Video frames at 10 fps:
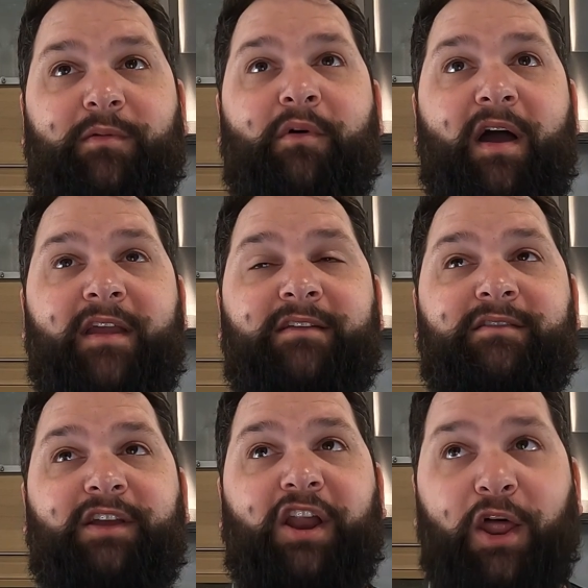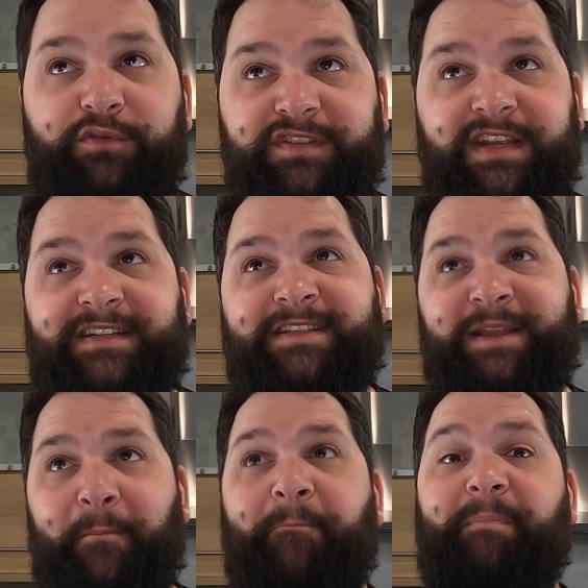my
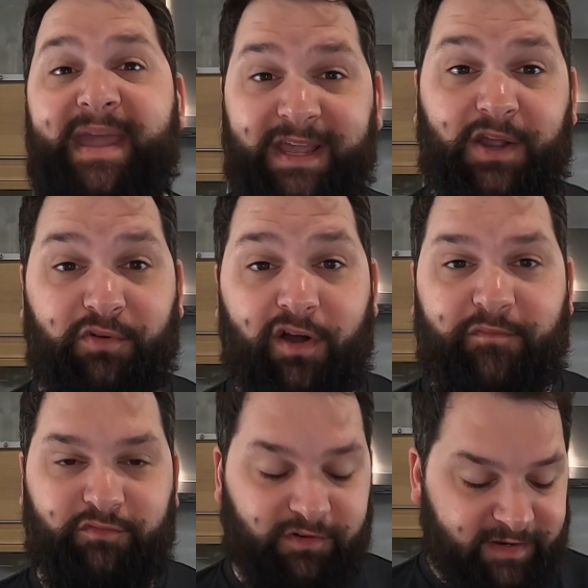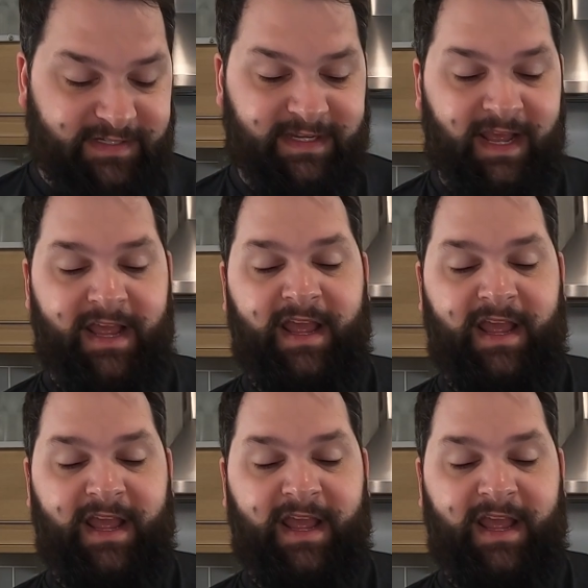closest big craft breweries.